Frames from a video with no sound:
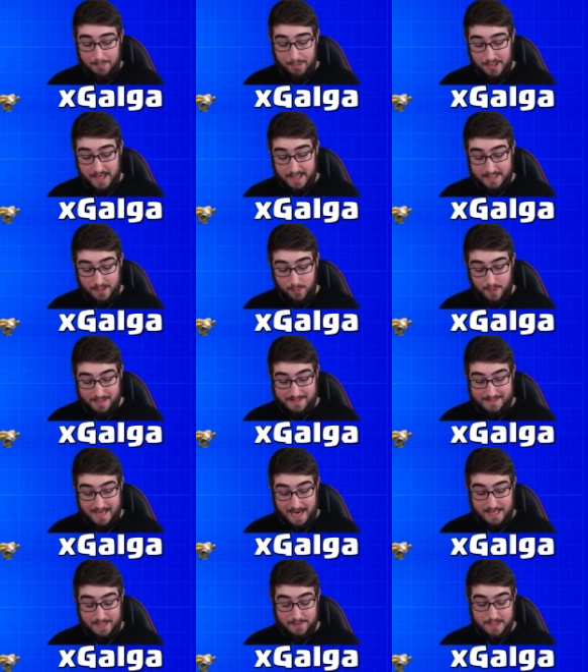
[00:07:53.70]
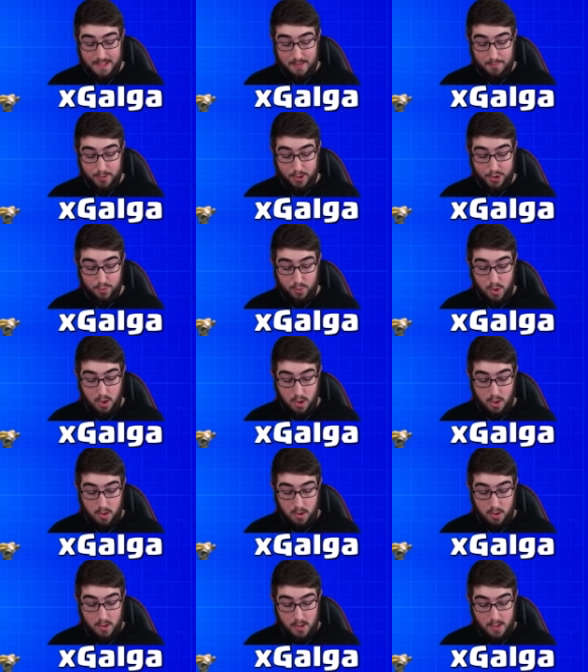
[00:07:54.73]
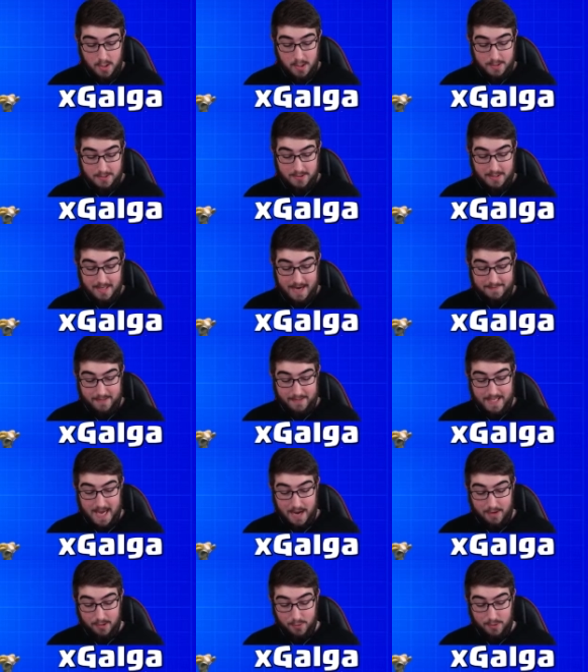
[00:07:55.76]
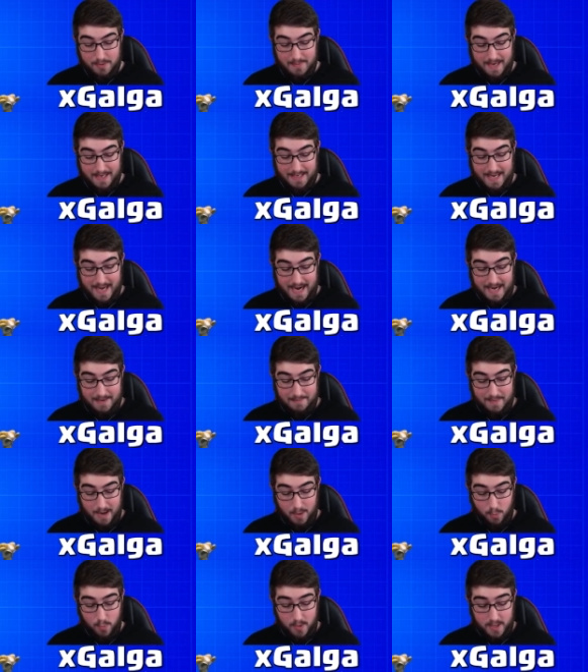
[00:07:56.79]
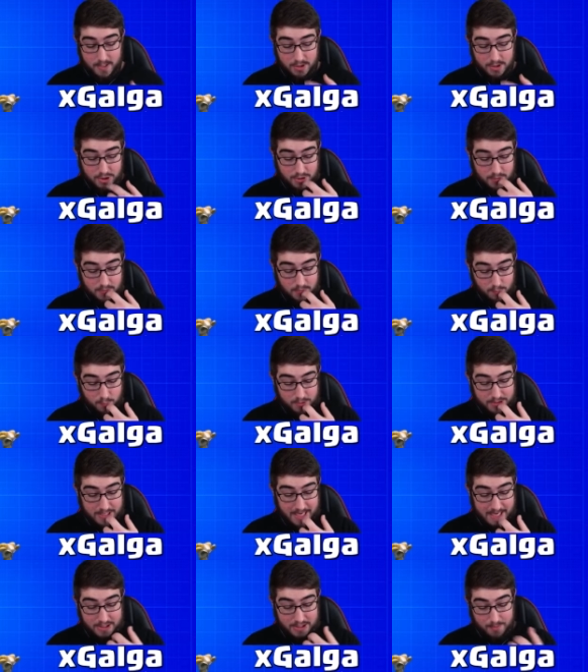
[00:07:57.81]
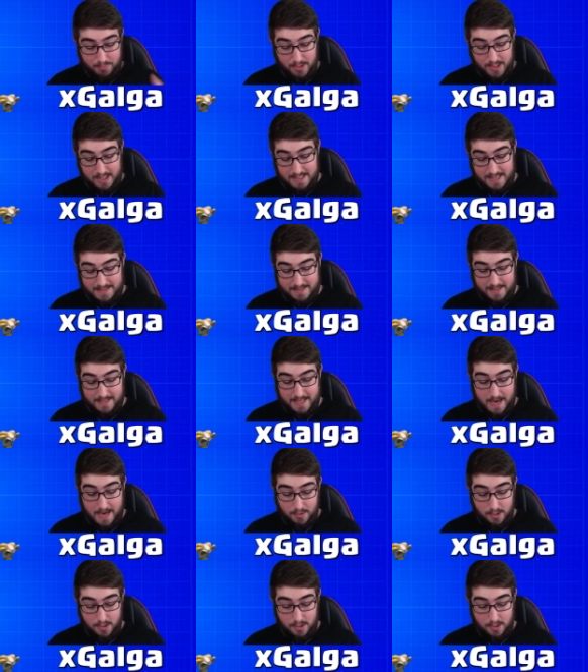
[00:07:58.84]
I predicted what side he was going to push wrong, so then I have to counter with my knight and my witch, which is actually a pretty decent